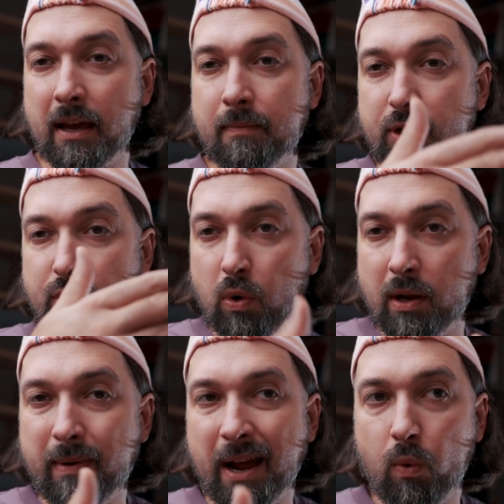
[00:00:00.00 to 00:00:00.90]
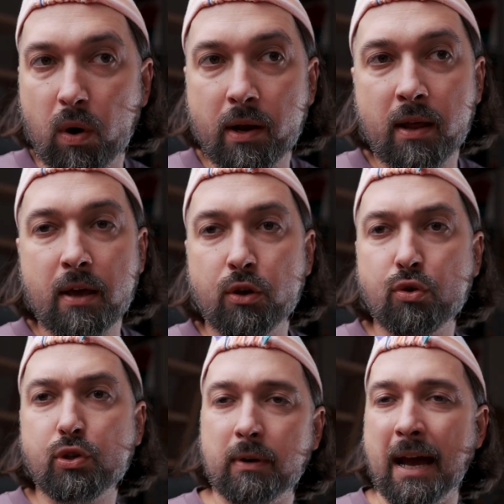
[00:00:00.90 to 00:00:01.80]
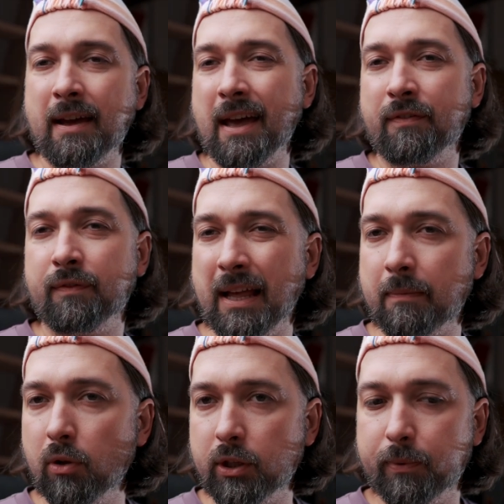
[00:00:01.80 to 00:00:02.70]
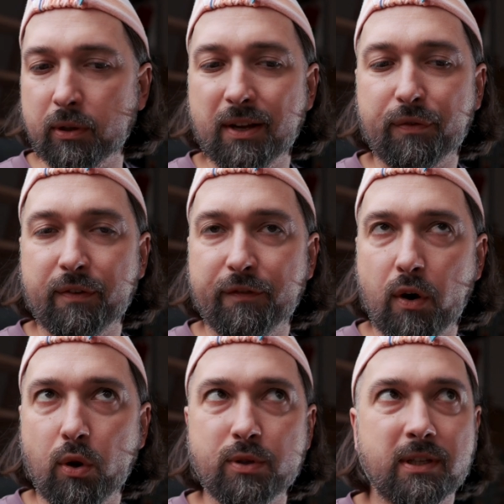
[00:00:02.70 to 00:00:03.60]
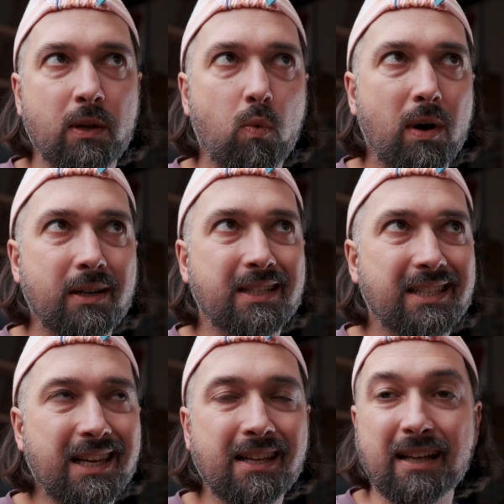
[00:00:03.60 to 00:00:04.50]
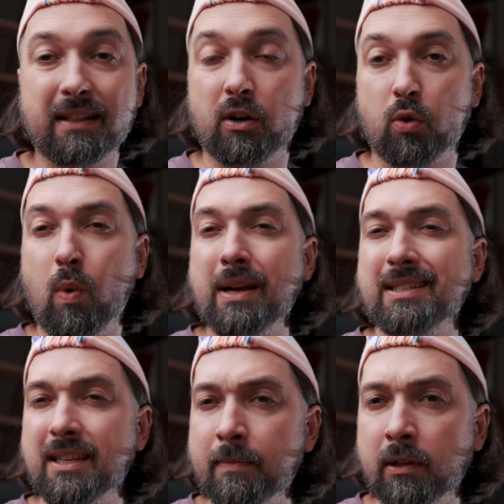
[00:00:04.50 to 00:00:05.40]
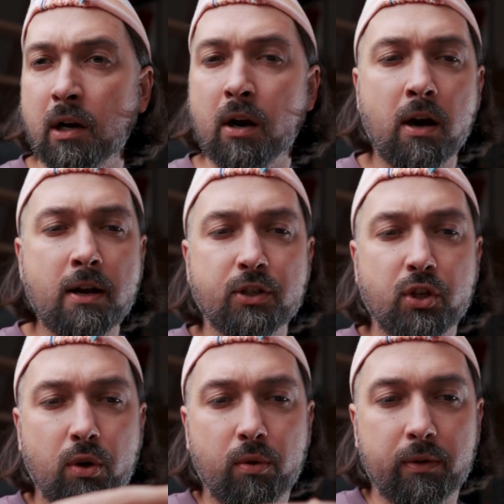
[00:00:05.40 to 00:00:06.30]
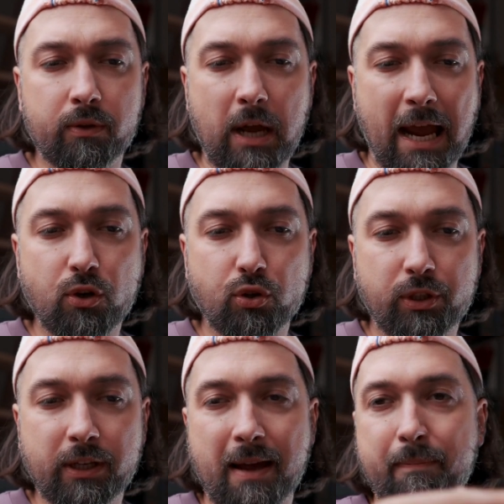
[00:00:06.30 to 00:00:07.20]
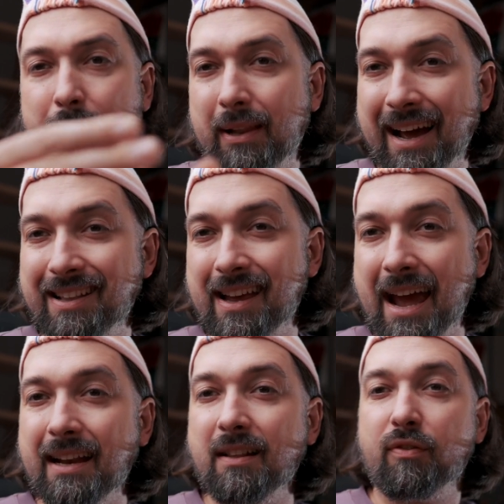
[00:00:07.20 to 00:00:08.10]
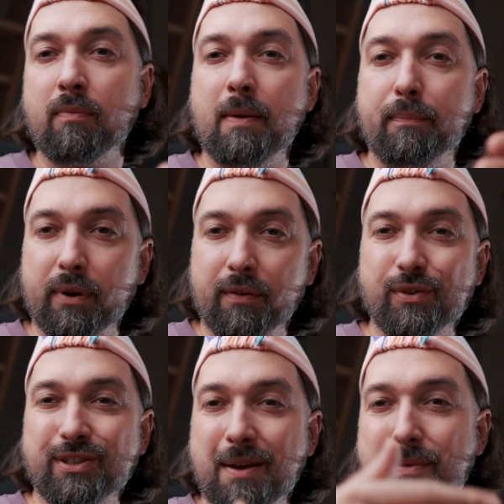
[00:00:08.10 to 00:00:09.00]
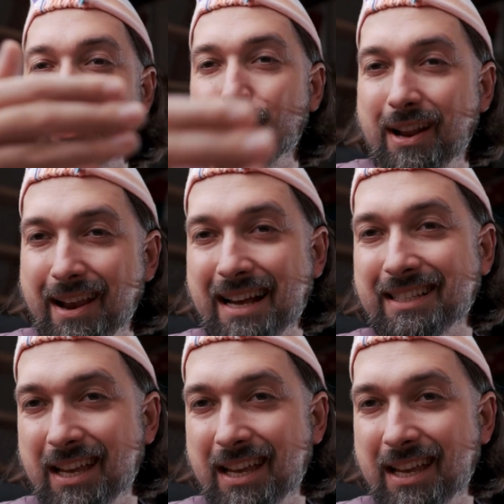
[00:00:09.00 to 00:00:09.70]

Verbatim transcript: images one by one, usually I have like multiple different photos in one scene that are quite similar. So I usually apply the edits from the previous image to the next